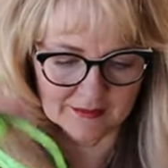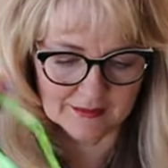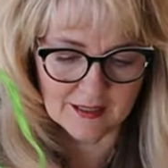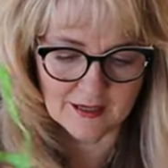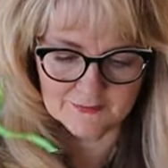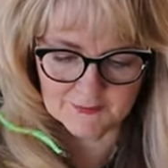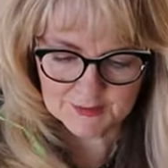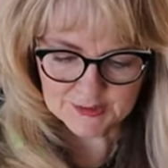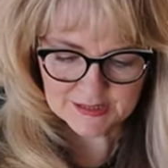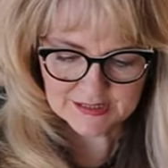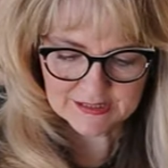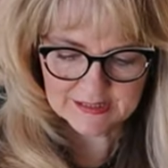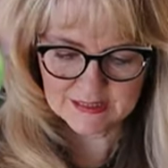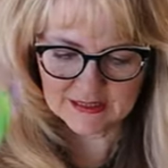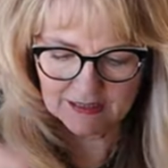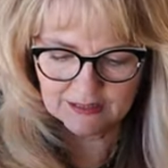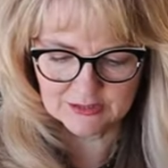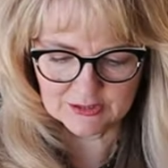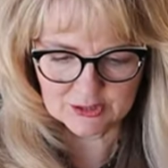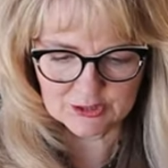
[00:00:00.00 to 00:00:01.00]
cover
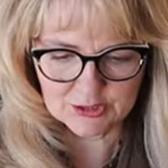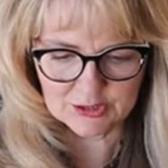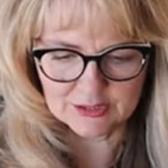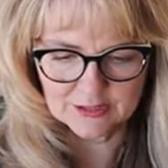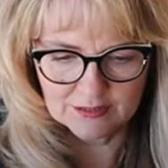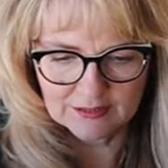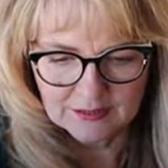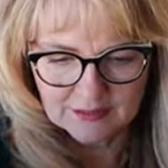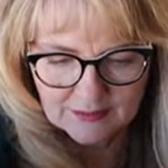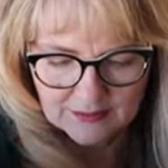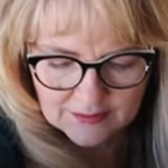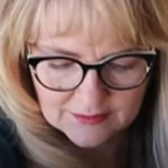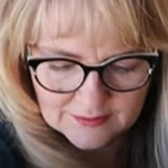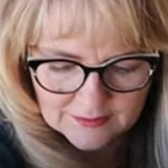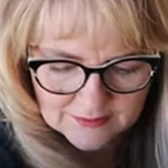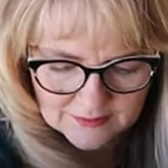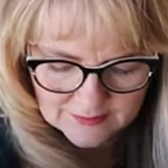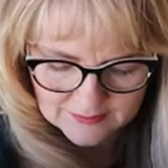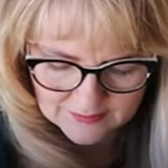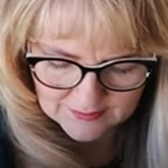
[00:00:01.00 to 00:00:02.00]
stitch.
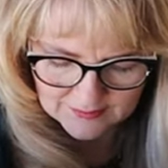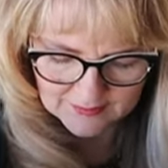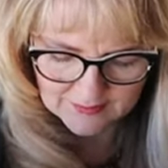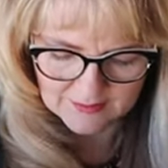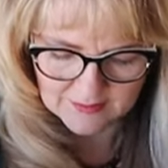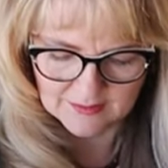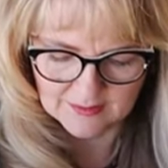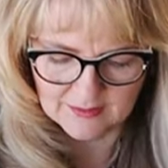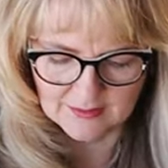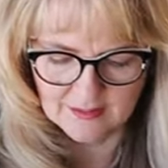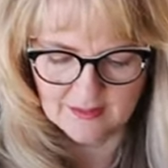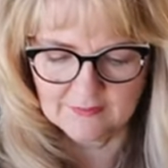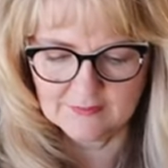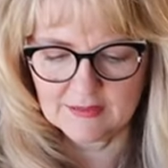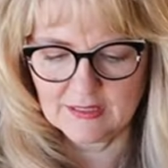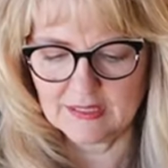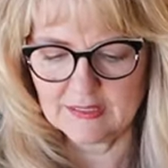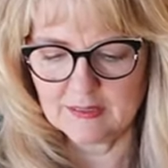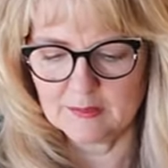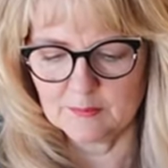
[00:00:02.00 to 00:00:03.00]
I've
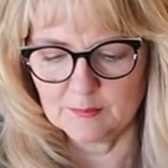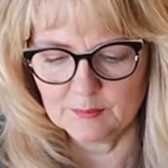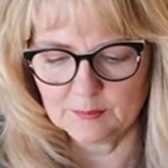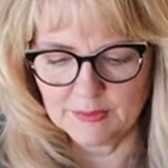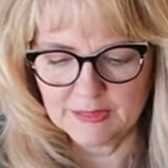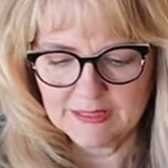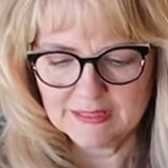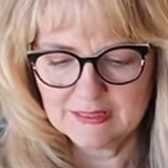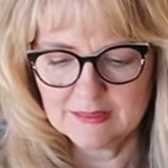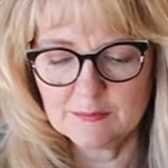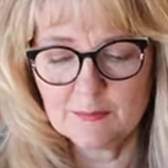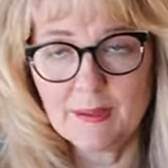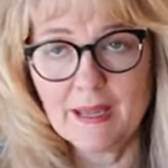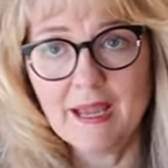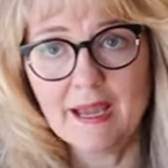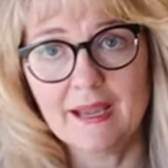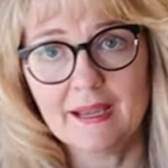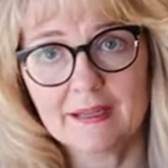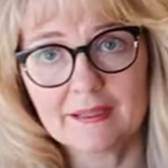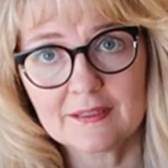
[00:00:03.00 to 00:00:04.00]
got it pinned
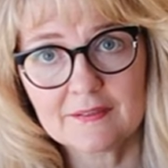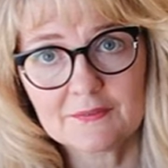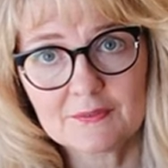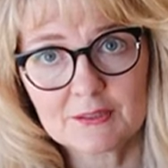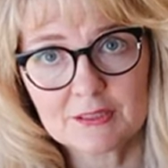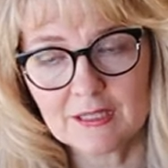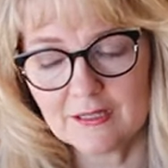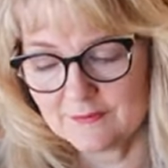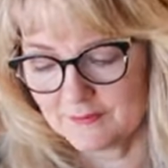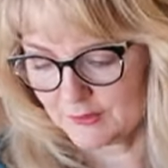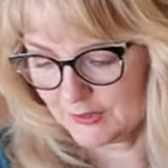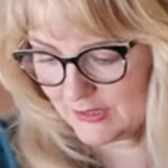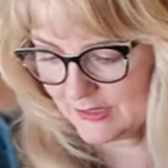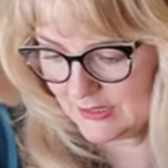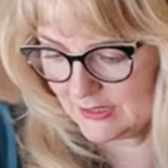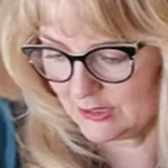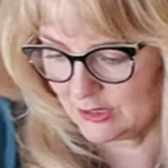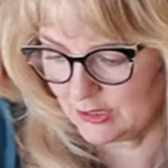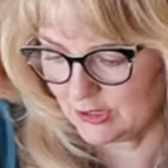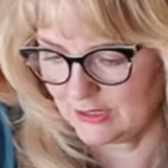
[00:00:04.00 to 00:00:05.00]
back for cover
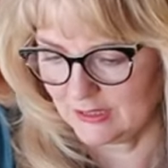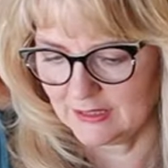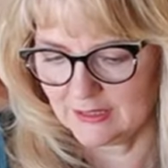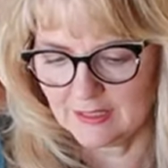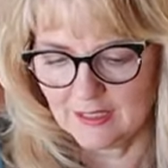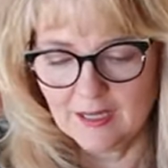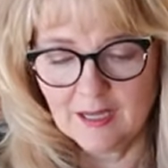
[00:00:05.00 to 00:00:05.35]
stitching.